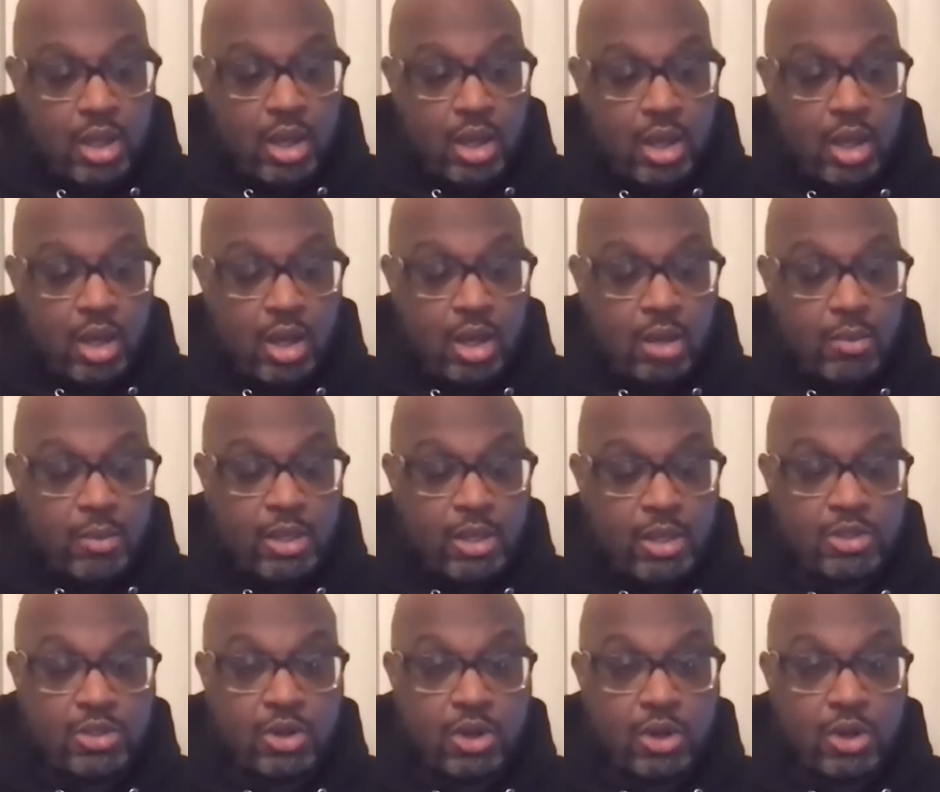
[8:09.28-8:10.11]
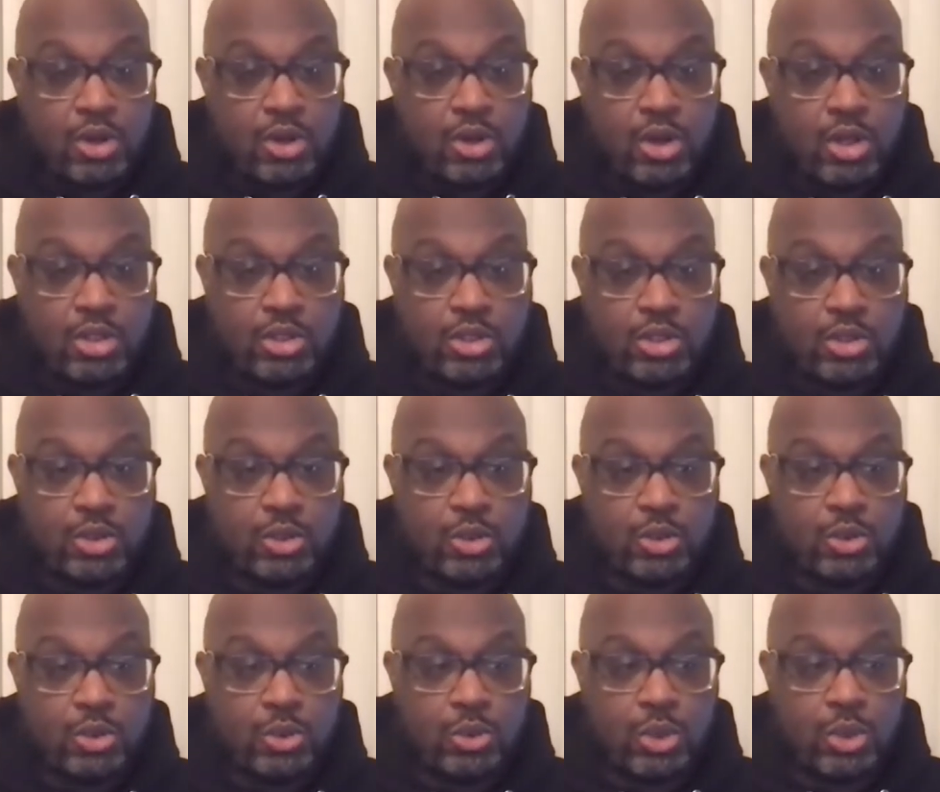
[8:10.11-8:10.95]
um, has gone on
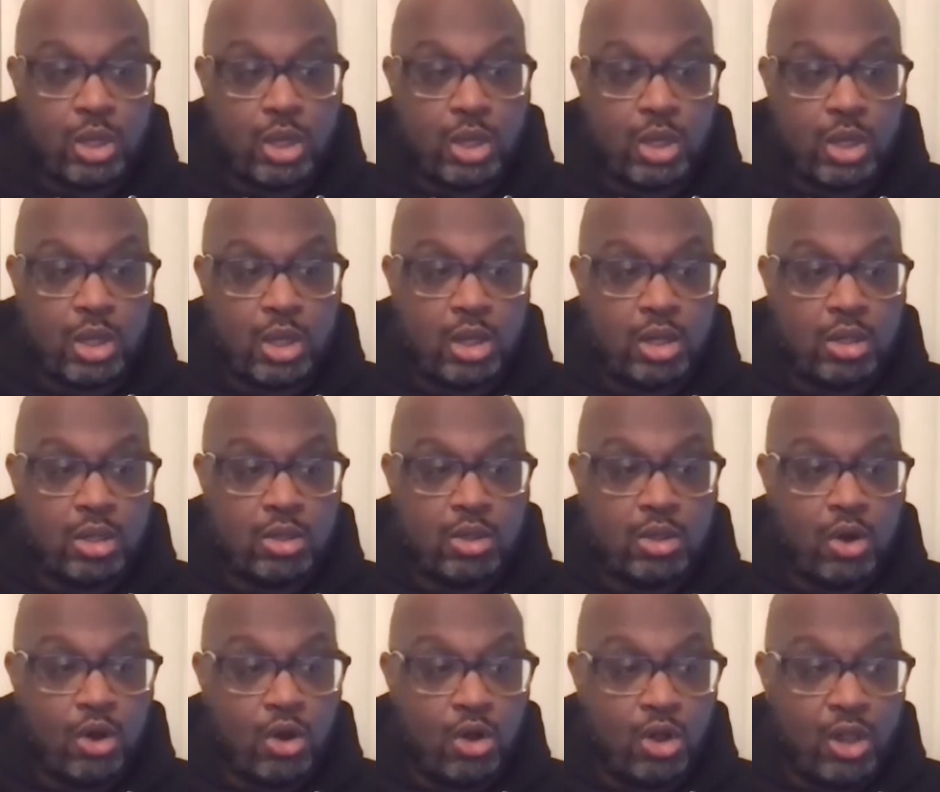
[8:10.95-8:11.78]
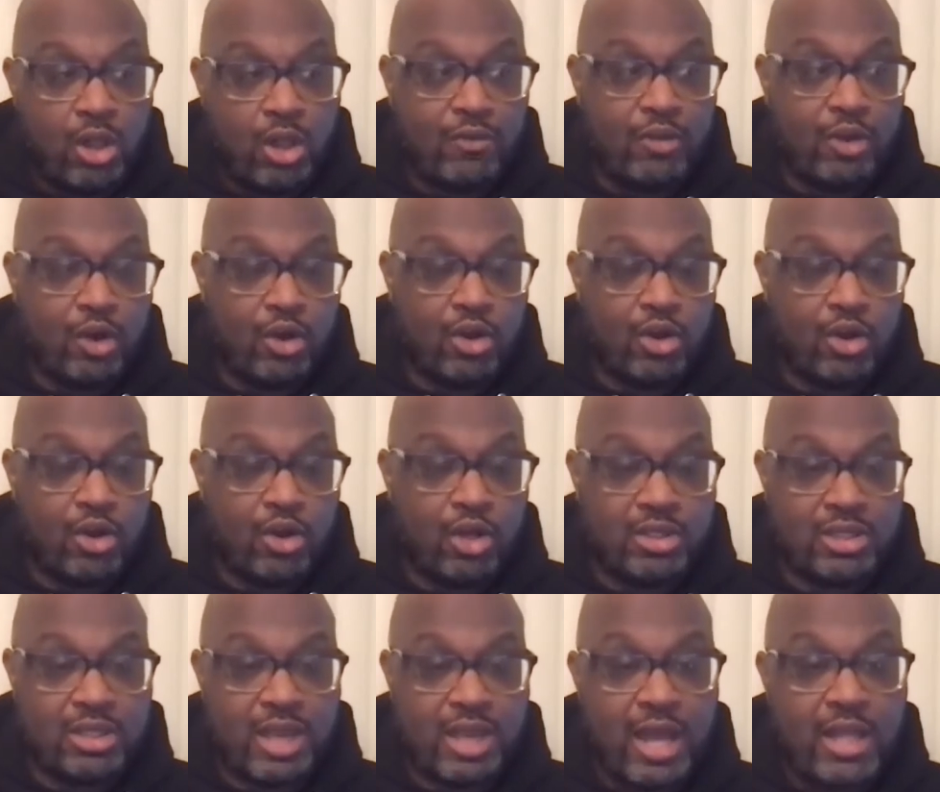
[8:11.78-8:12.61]
to uh, all have gone
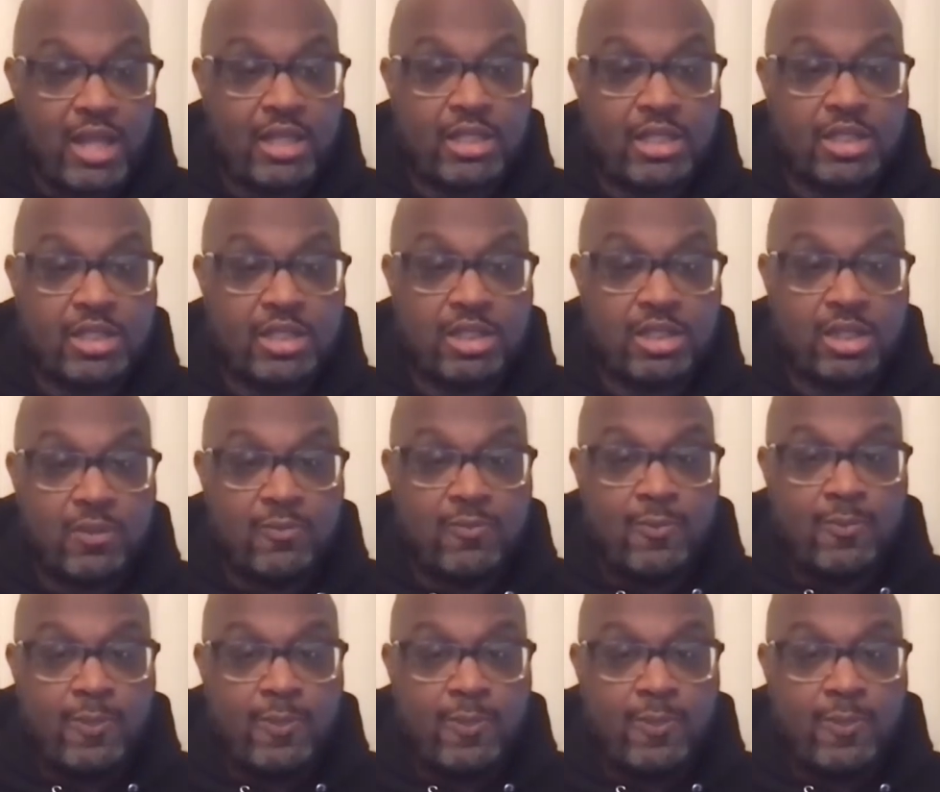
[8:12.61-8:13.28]
on to college